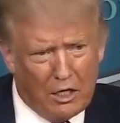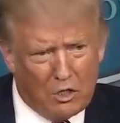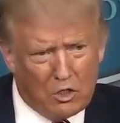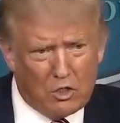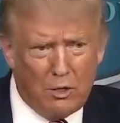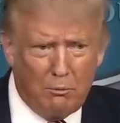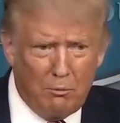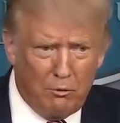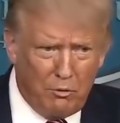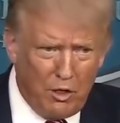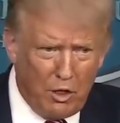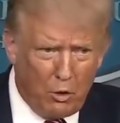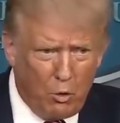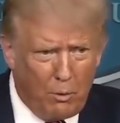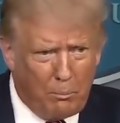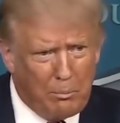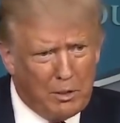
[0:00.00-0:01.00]
it. Some of the
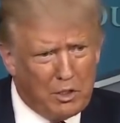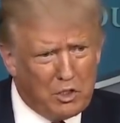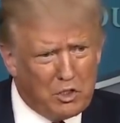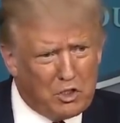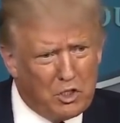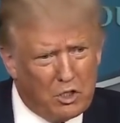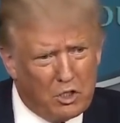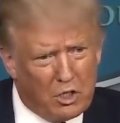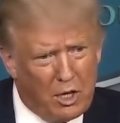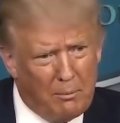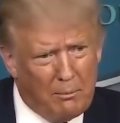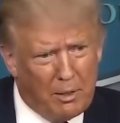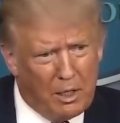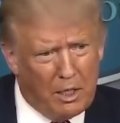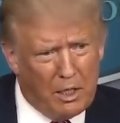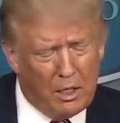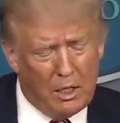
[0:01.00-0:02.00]
equipment is still
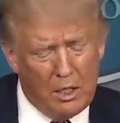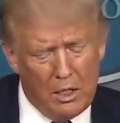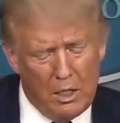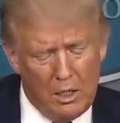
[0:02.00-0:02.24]
coming in.